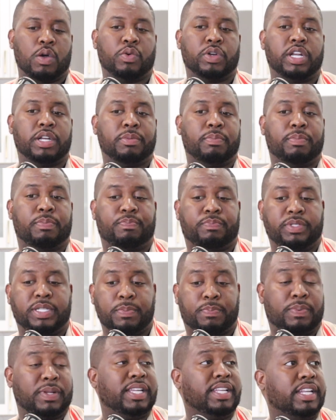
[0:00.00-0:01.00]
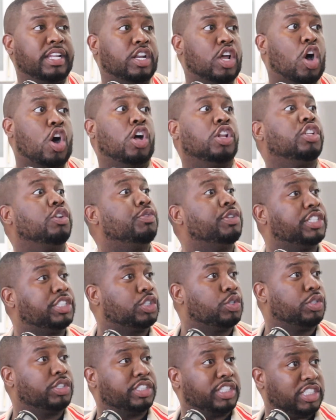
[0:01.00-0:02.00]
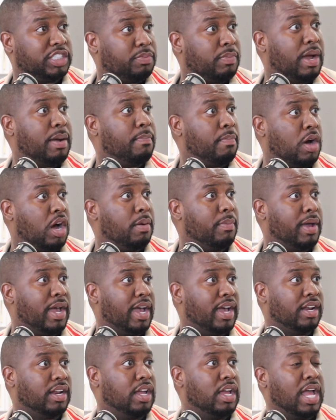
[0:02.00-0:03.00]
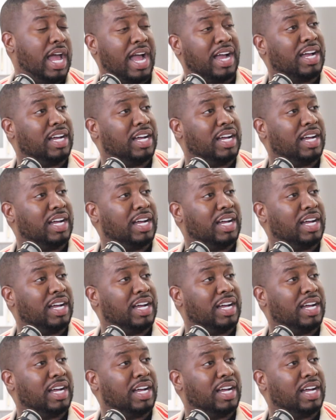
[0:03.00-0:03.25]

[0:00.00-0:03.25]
that would have depleted all the resources my mom had.